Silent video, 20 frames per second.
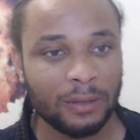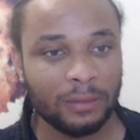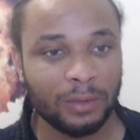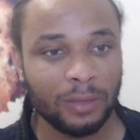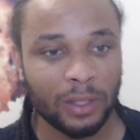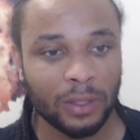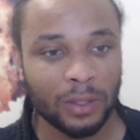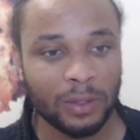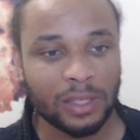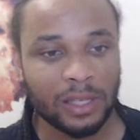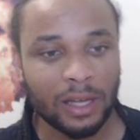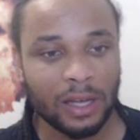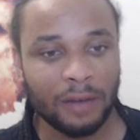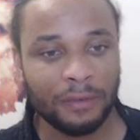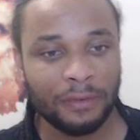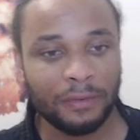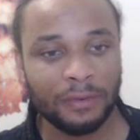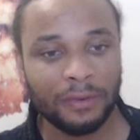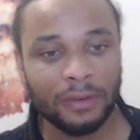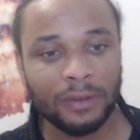real
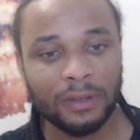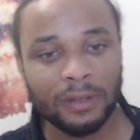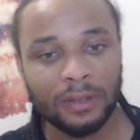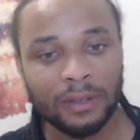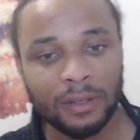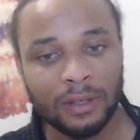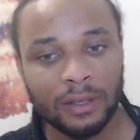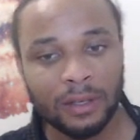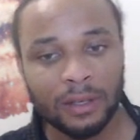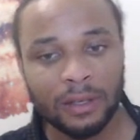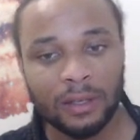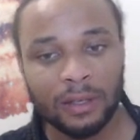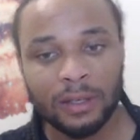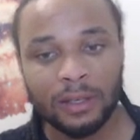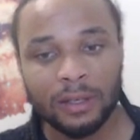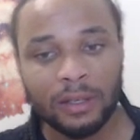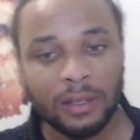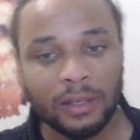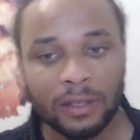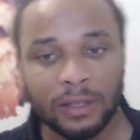stuff,
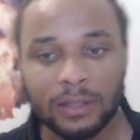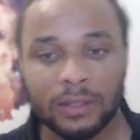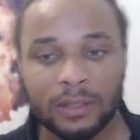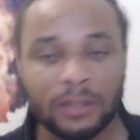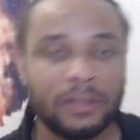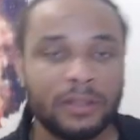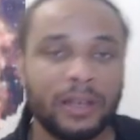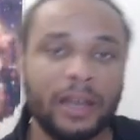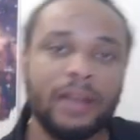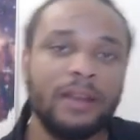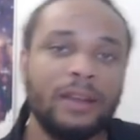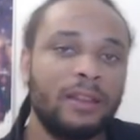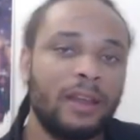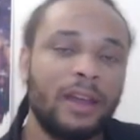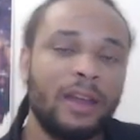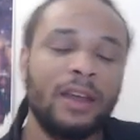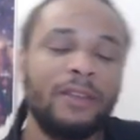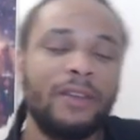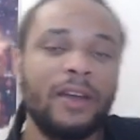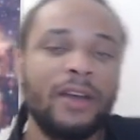they
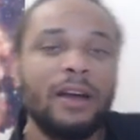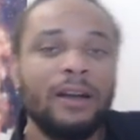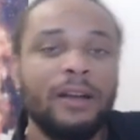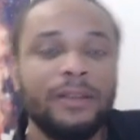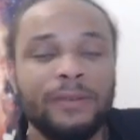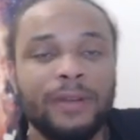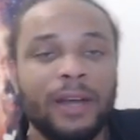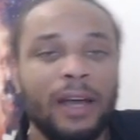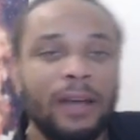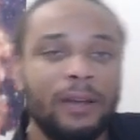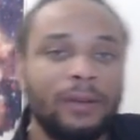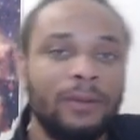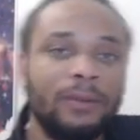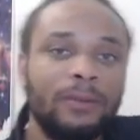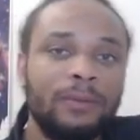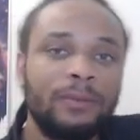they they hunt you down.